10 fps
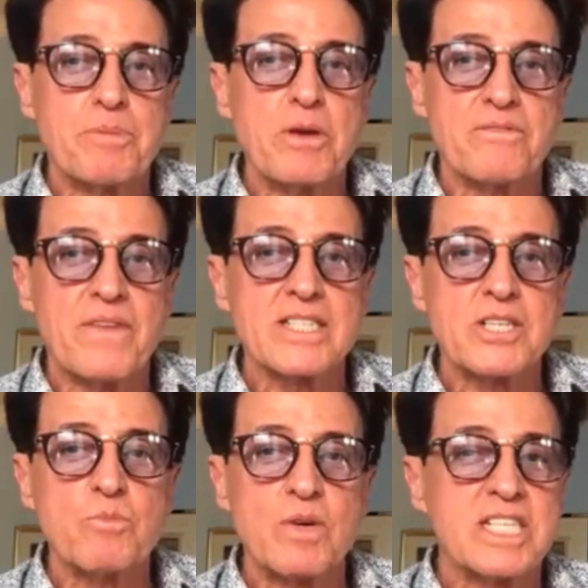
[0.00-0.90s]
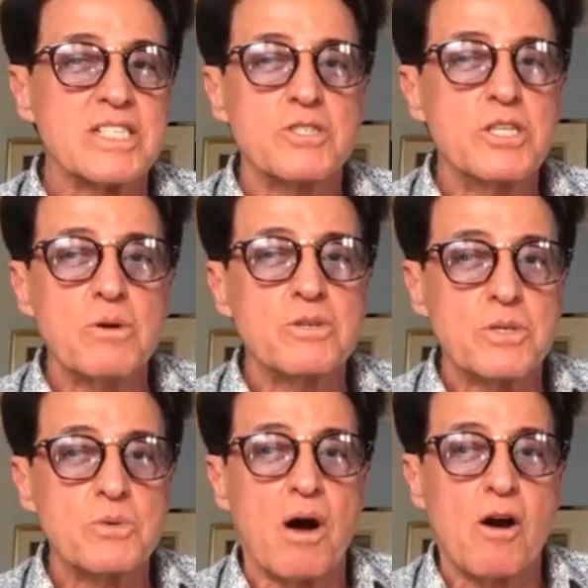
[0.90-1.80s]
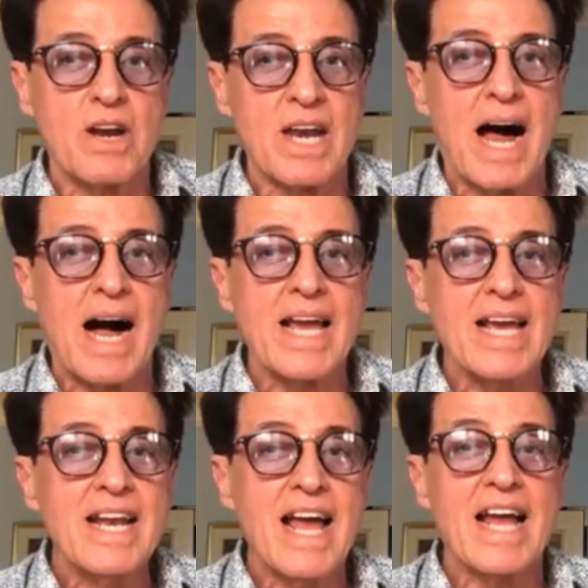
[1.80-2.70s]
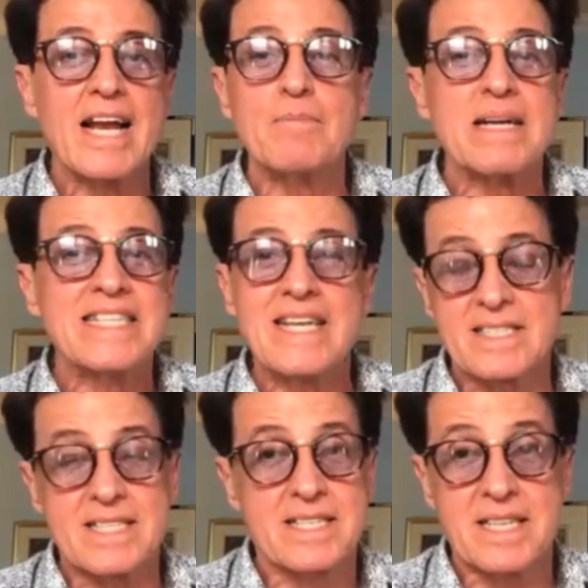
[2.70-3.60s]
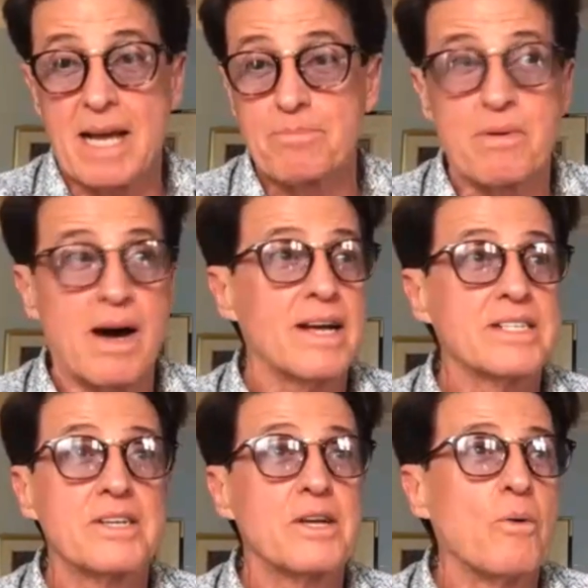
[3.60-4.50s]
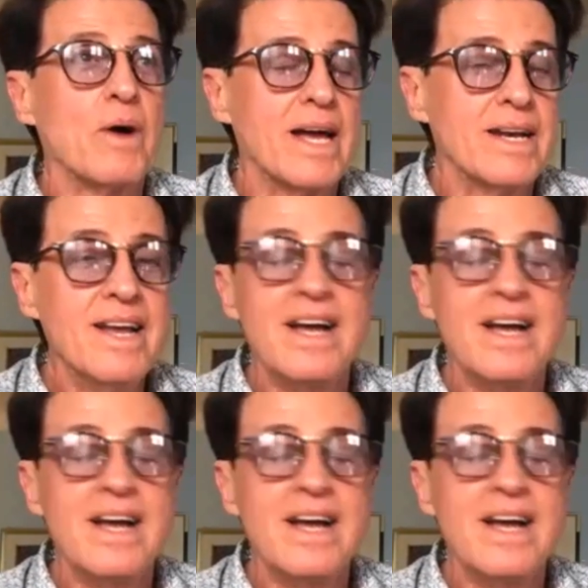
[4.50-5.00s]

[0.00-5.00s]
Perfection, which is new to our line, and I'm addicted to that product to no end.